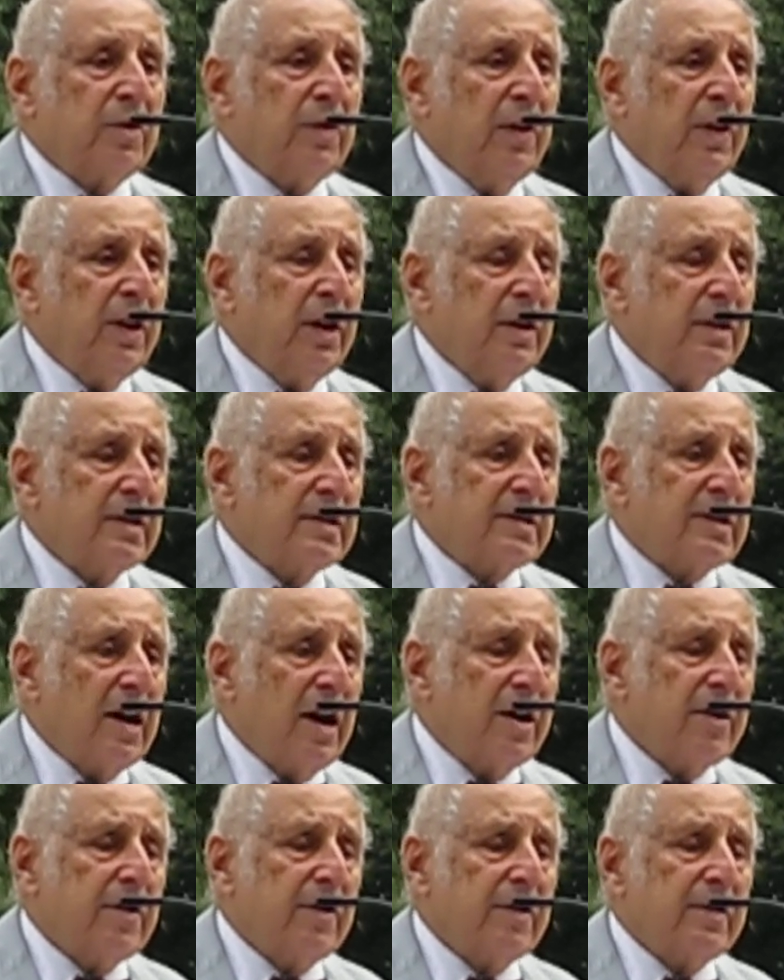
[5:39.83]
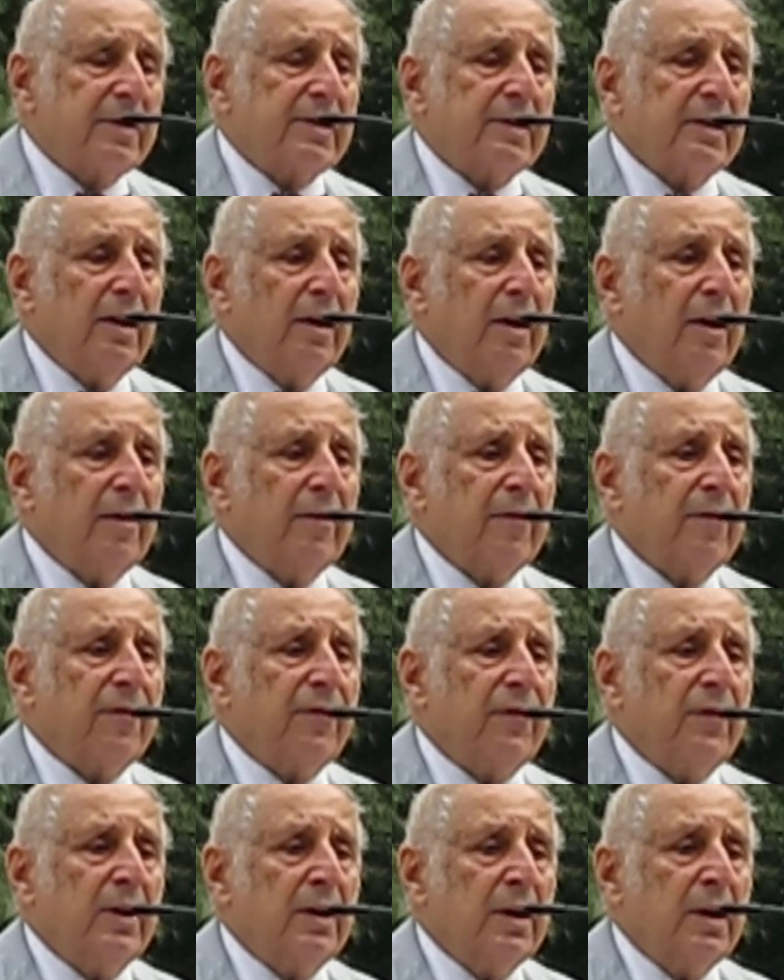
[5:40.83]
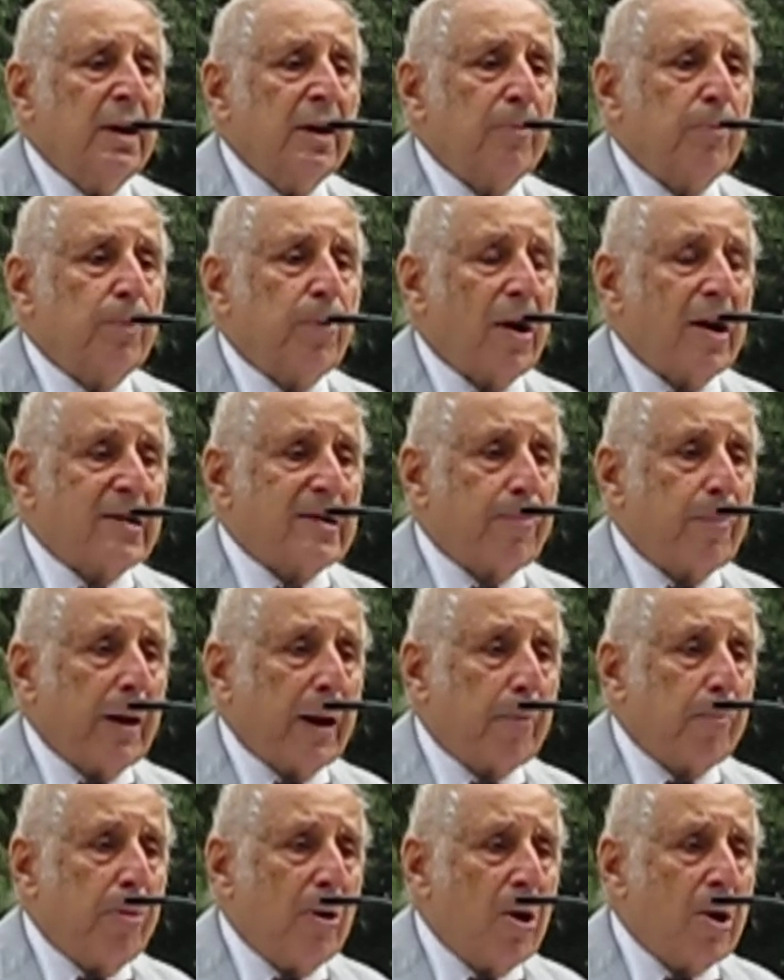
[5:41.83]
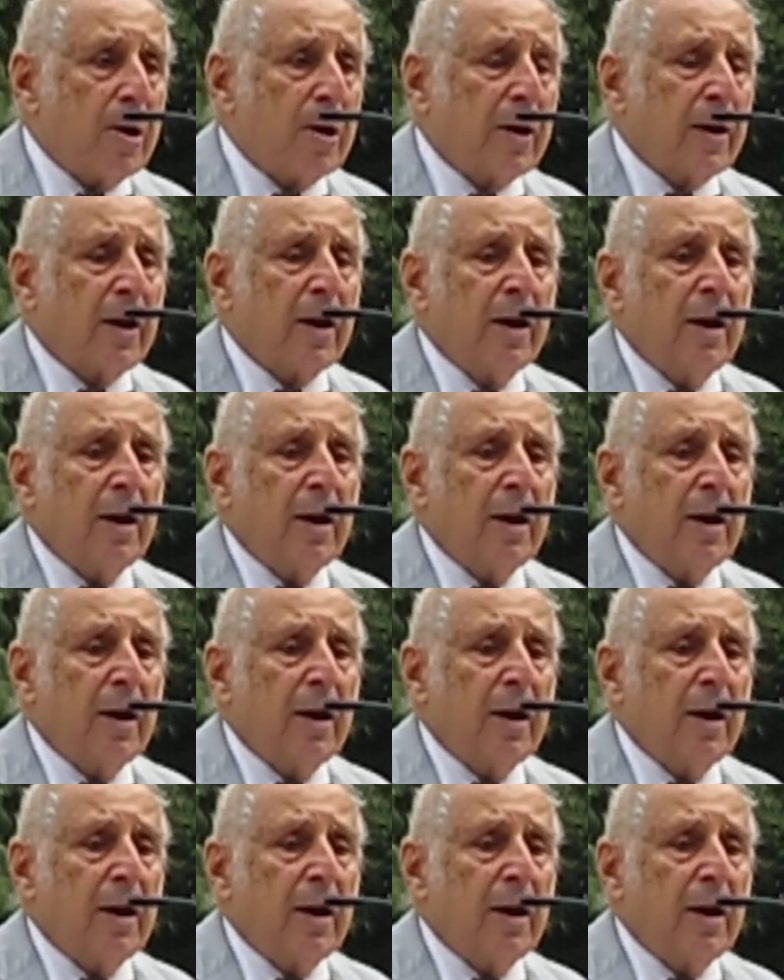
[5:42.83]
the designers of Prospect Park,